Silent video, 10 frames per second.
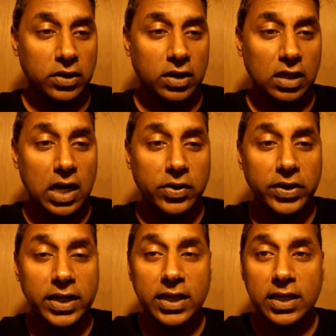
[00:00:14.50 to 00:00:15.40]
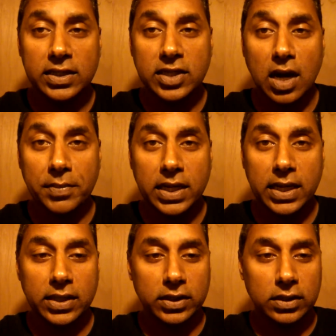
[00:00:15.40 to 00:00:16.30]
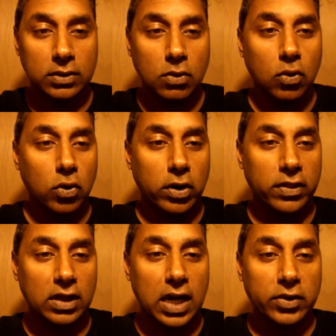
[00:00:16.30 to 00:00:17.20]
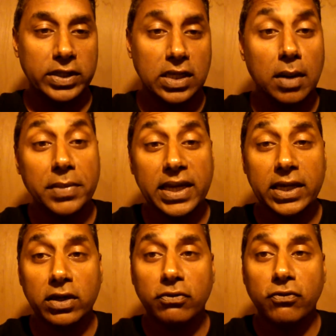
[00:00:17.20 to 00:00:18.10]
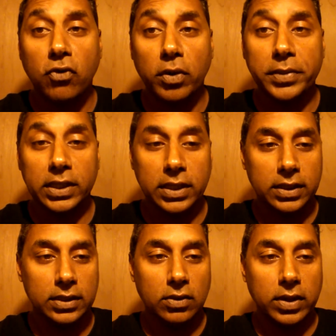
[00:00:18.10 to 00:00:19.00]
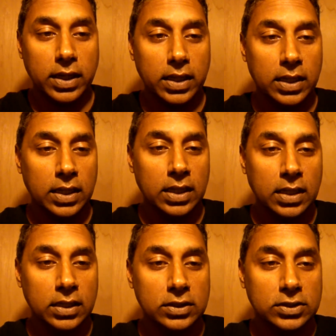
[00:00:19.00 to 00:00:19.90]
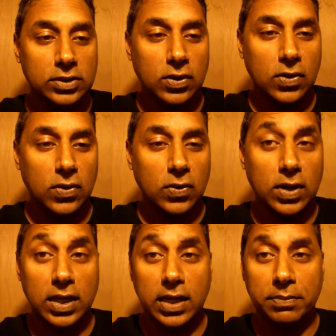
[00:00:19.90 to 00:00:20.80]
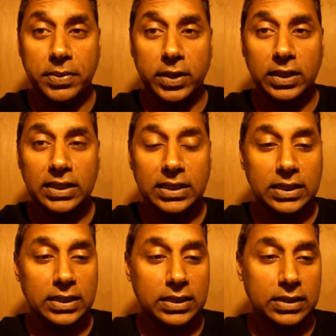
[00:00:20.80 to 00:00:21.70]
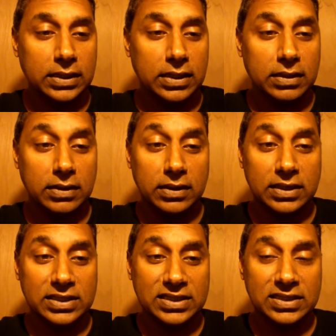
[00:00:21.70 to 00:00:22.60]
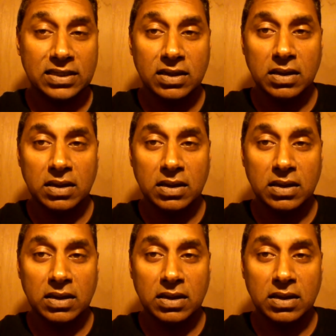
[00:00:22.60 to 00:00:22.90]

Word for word: the Lottery Dominator or the Lottery Dominator Formula. Okay, so uh, apparently uh, this